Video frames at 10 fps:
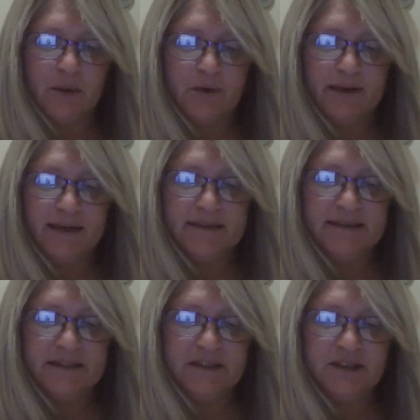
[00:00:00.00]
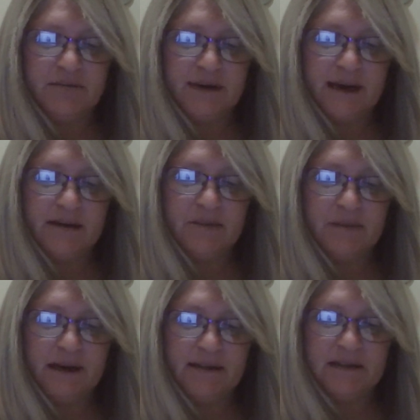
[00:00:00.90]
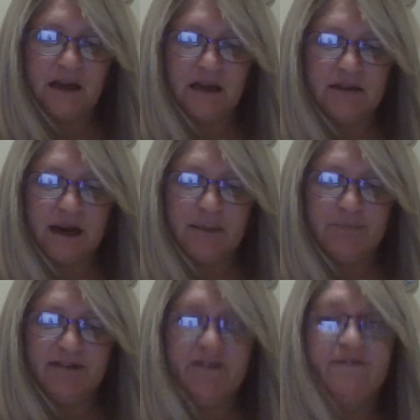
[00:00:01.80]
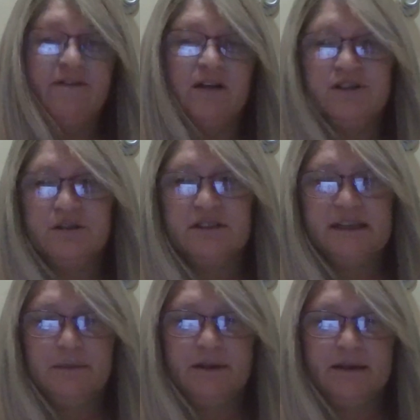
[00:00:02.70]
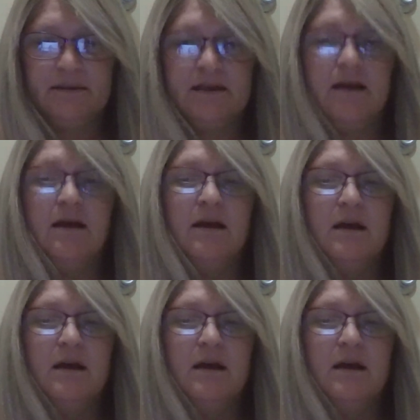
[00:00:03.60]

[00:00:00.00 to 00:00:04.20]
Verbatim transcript: where he's seen surrounded by his adoptive foster siblings.